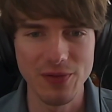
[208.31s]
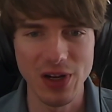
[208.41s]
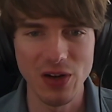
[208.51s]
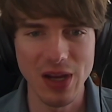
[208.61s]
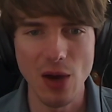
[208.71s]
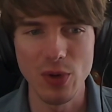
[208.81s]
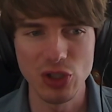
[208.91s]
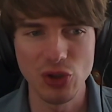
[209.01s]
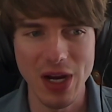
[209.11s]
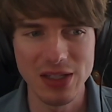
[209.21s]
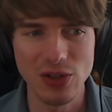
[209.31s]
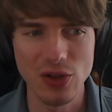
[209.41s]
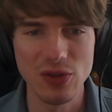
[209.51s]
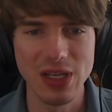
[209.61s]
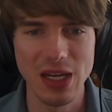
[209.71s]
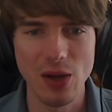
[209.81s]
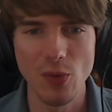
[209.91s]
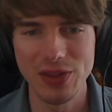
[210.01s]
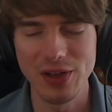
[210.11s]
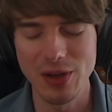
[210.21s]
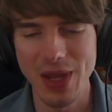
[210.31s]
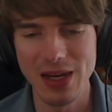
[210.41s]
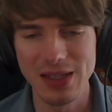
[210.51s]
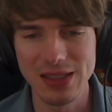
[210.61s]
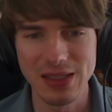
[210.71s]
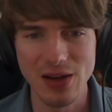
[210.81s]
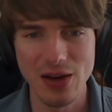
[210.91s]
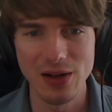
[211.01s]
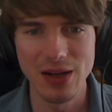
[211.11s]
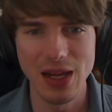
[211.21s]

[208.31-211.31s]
and figuring out which crates you're using and what their dependencies are,